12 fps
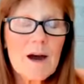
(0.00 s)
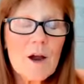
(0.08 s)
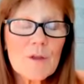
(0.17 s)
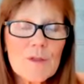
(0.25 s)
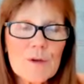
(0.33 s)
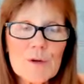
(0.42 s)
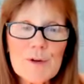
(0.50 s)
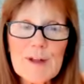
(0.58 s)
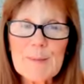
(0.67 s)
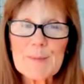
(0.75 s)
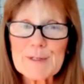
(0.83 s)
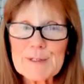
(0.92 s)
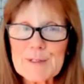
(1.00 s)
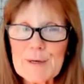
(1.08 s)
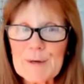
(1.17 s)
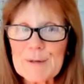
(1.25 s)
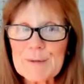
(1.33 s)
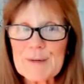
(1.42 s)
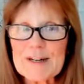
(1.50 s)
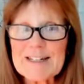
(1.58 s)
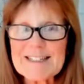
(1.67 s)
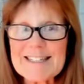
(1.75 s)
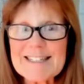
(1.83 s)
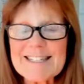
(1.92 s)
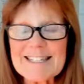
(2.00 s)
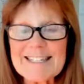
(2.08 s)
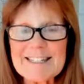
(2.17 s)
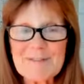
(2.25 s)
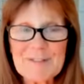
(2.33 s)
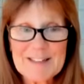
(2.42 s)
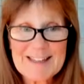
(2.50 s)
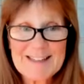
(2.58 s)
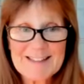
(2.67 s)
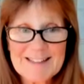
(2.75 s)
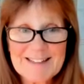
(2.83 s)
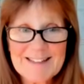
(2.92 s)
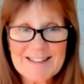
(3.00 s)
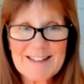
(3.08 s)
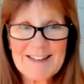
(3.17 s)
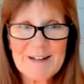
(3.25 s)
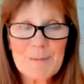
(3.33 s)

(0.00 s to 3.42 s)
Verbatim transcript: Our 3rd episode was significance.